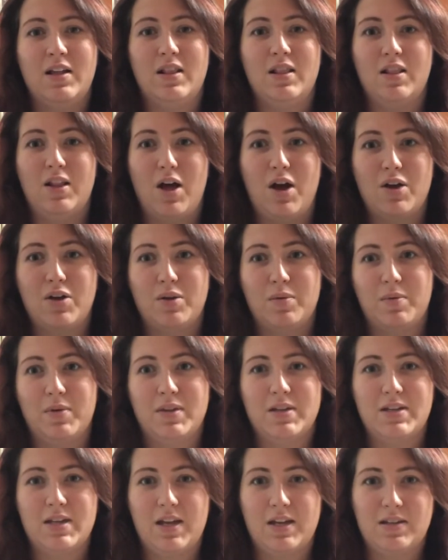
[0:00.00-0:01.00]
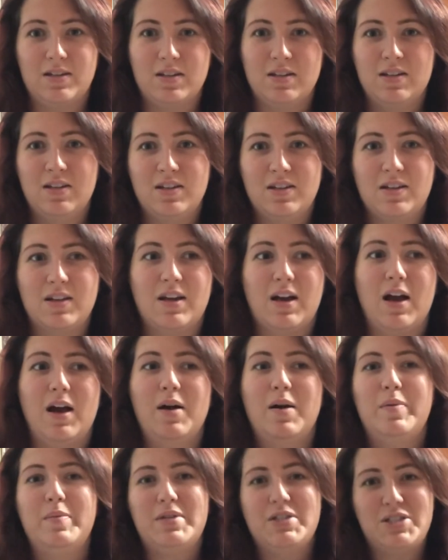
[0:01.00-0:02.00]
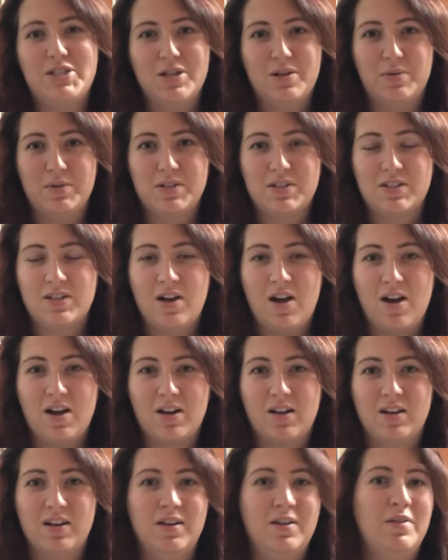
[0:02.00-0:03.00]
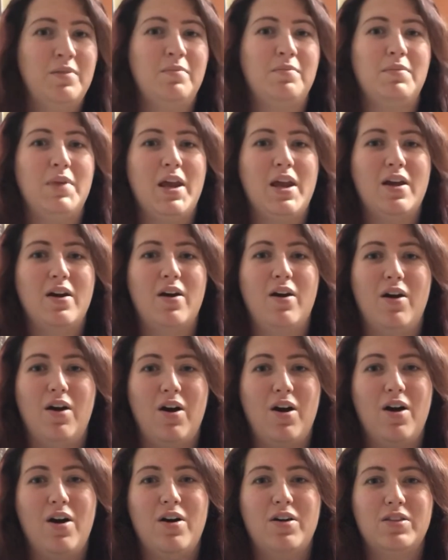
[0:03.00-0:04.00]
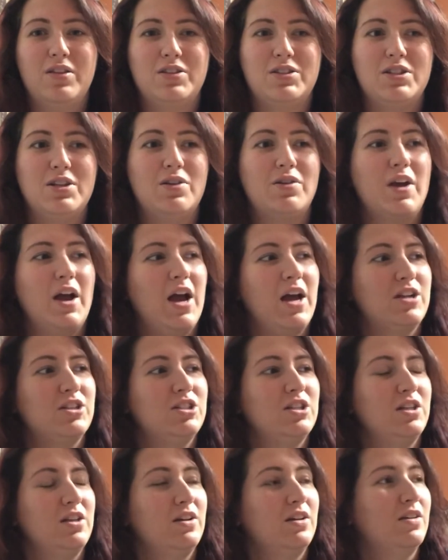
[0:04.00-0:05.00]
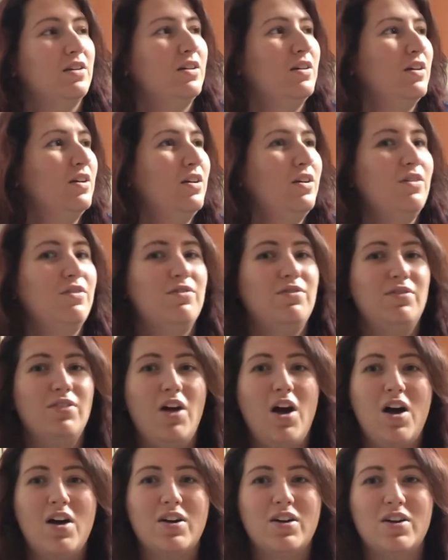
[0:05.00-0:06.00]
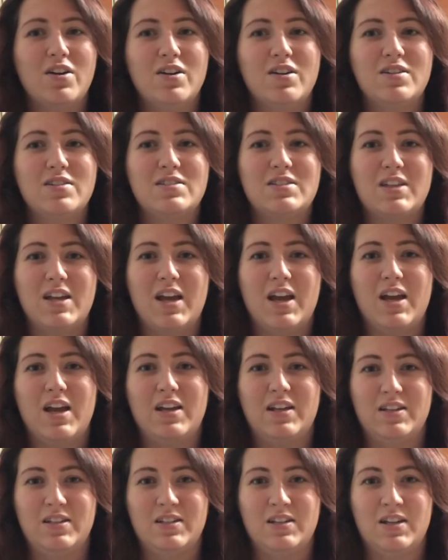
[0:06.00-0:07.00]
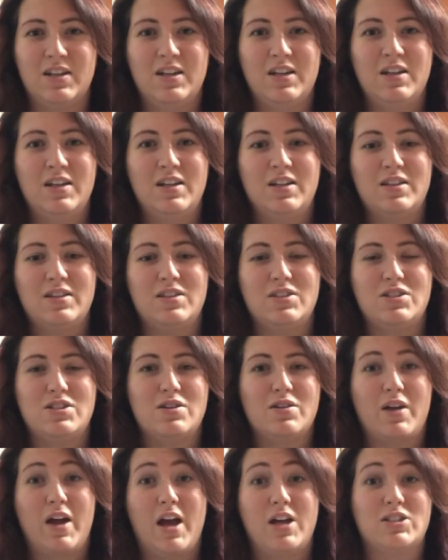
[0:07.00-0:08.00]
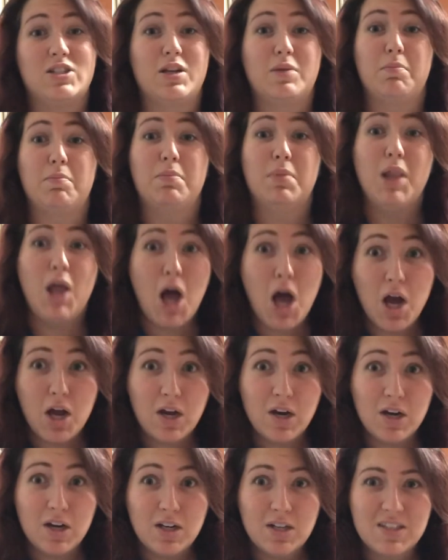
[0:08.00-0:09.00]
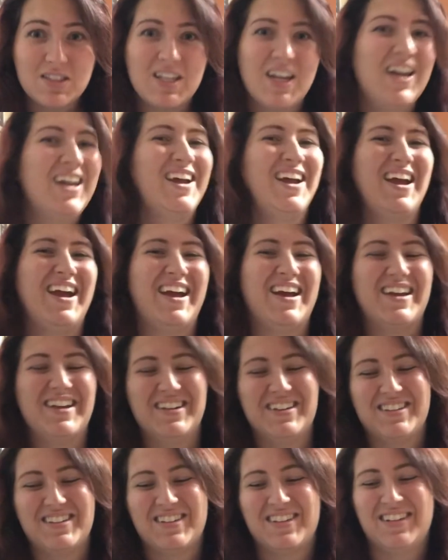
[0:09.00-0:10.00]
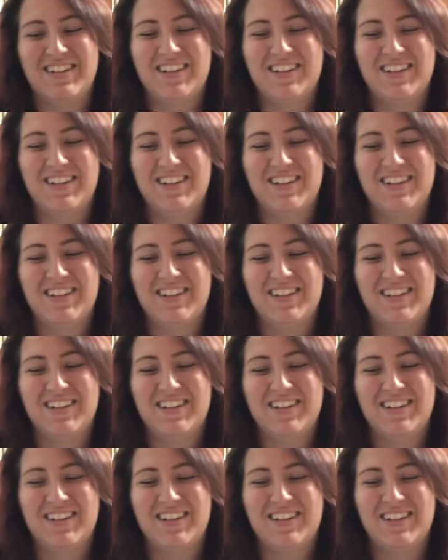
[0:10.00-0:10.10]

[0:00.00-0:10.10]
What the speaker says: Log your will attend. Come to Geo Woodstock, meet all the geocaching vloggers and the geocaching bloggers and